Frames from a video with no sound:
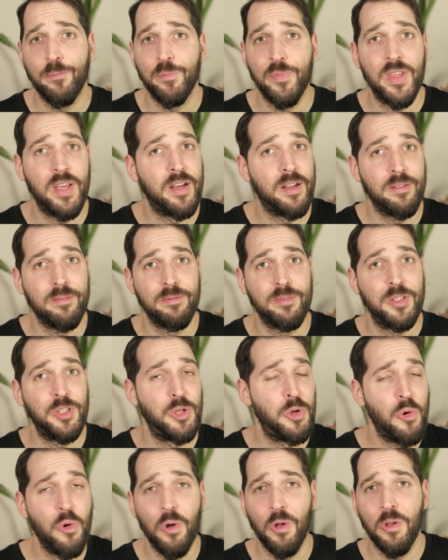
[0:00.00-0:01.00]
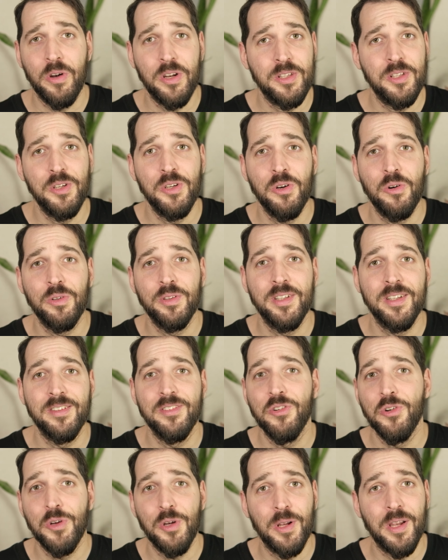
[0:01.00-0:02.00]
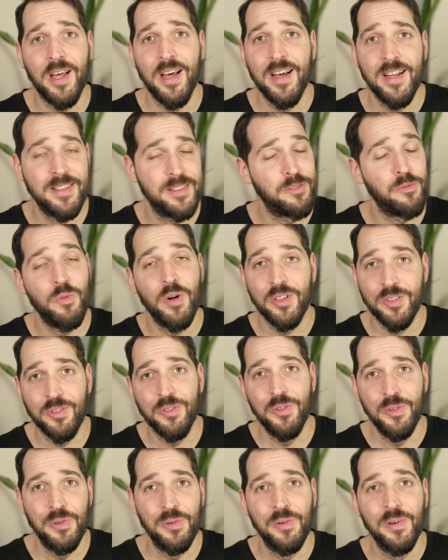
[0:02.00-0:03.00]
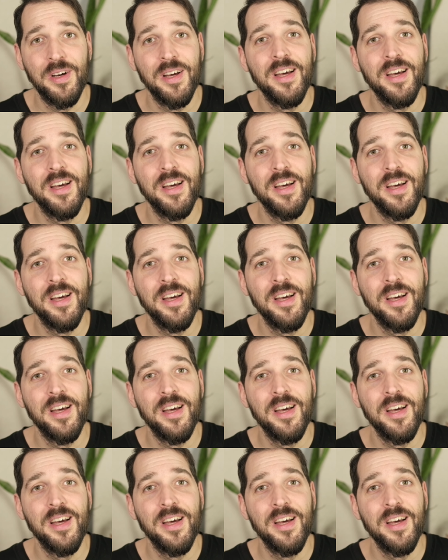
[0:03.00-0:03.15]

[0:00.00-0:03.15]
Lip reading: then you already know the drill and what to do.